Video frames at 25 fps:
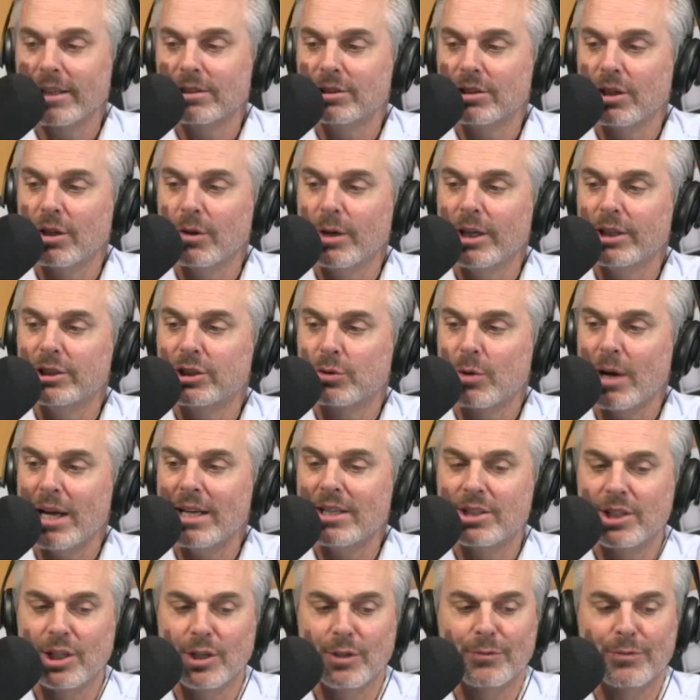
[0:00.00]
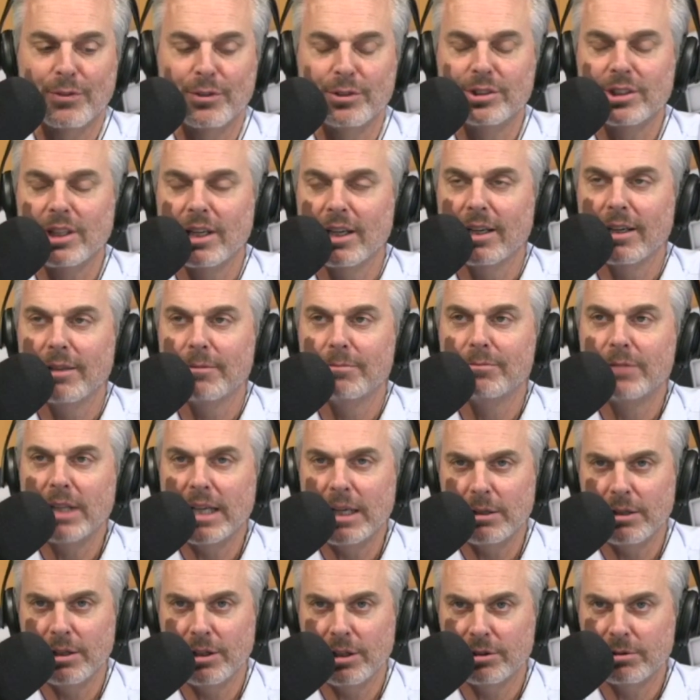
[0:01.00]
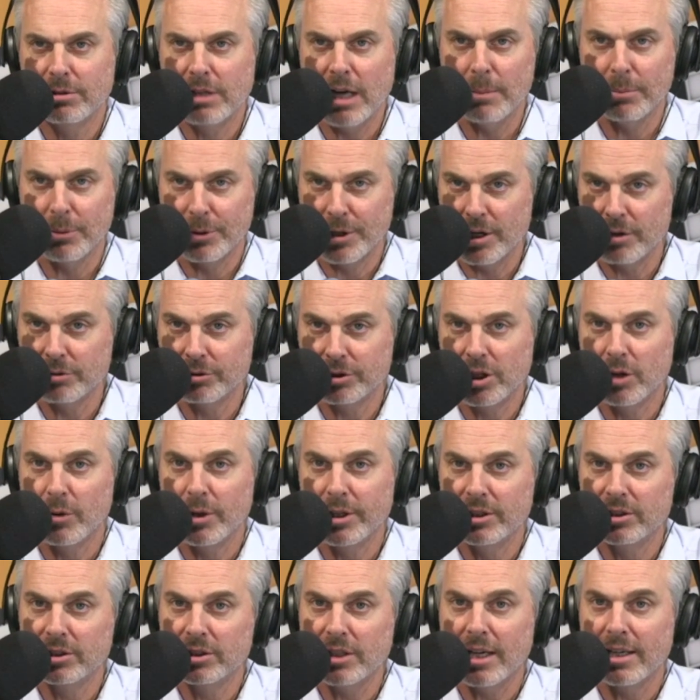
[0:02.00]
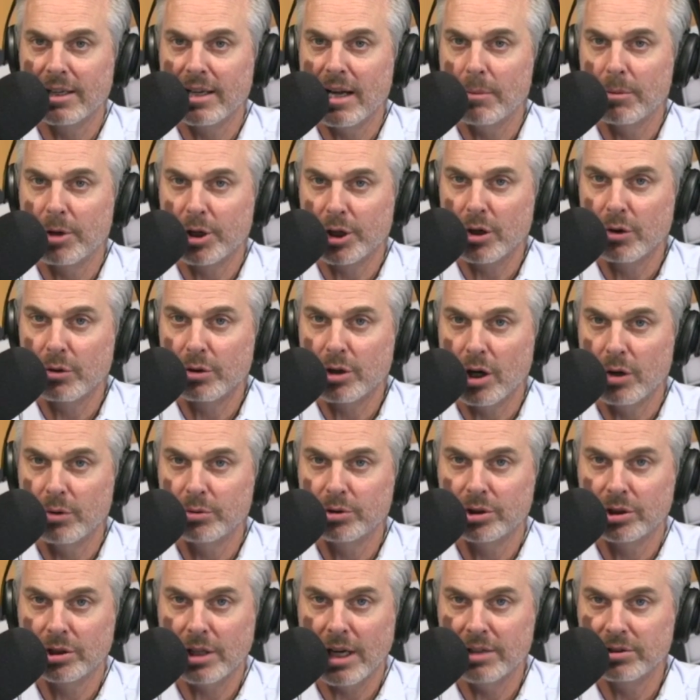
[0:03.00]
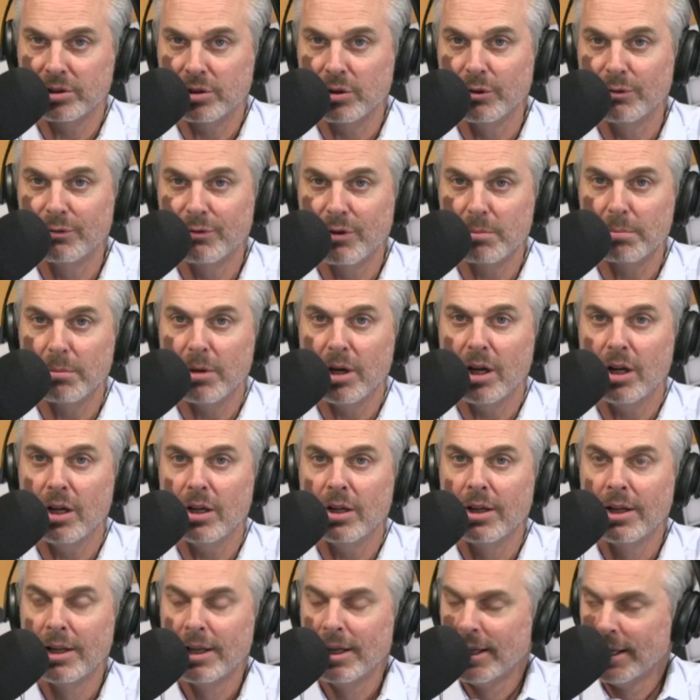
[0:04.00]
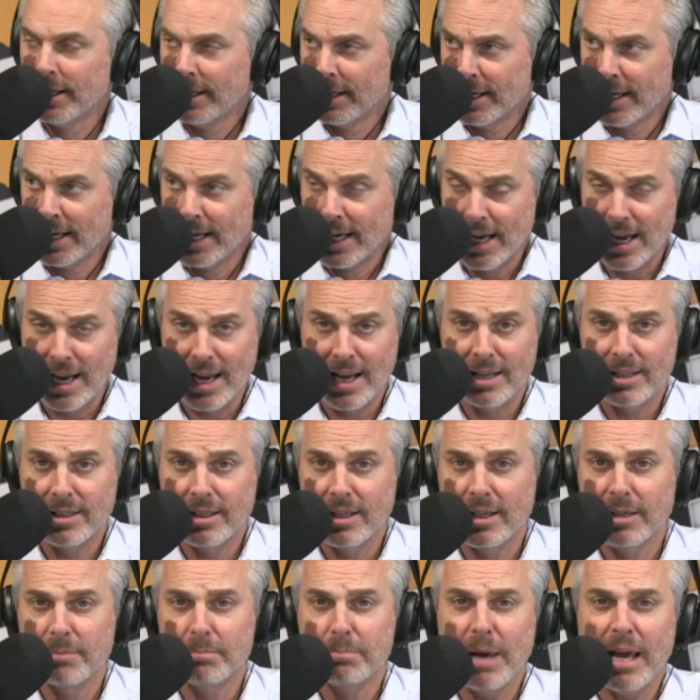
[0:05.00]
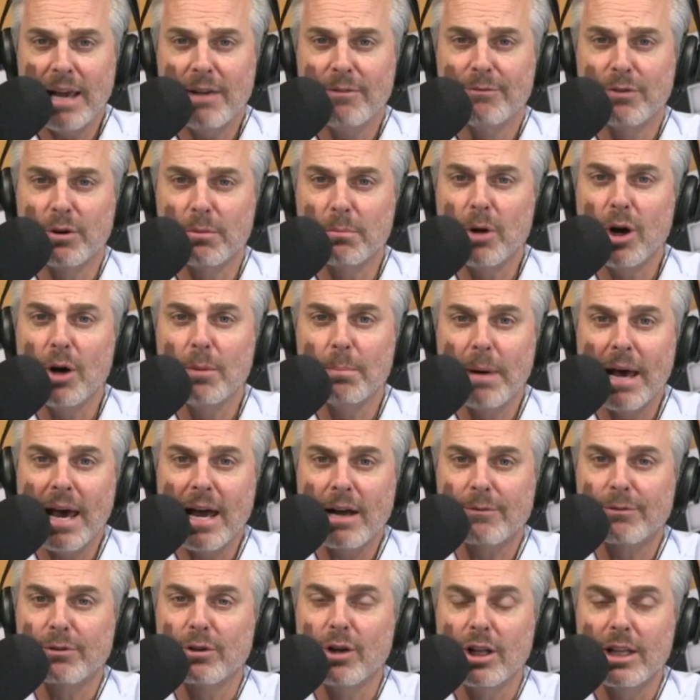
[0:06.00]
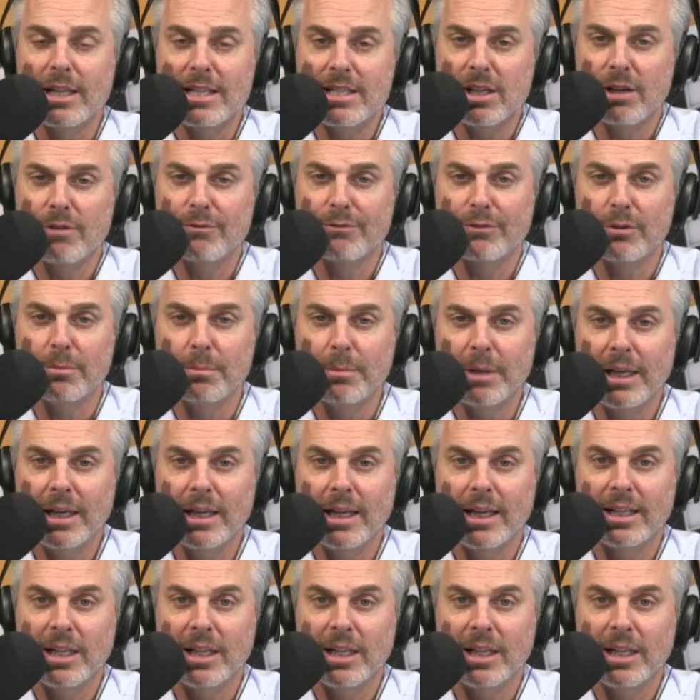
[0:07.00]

So Trent Dilfer's, a couple years ago, he decided, I'm going to go coach high school football and pay football back for all it did for me.